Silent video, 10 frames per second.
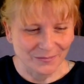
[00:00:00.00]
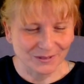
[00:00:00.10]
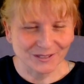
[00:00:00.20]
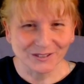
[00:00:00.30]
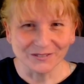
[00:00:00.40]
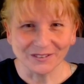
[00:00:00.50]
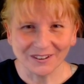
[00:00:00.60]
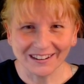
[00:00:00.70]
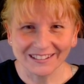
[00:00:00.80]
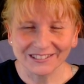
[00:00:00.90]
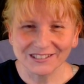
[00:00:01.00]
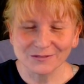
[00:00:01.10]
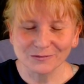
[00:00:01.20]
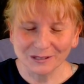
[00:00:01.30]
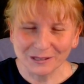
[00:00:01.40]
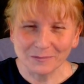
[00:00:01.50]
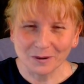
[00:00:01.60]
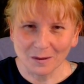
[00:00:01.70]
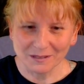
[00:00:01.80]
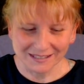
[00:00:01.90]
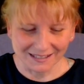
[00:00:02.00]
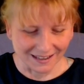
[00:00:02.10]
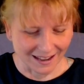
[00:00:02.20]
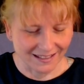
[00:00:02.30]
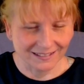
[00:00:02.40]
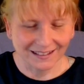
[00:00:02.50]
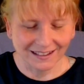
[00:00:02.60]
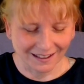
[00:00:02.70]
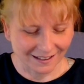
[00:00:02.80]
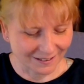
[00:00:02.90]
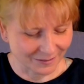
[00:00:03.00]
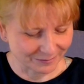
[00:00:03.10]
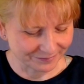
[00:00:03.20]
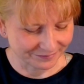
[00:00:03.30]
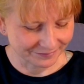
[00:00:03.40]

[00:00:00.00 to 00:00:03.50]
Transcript: But so far, it looks really promising, and that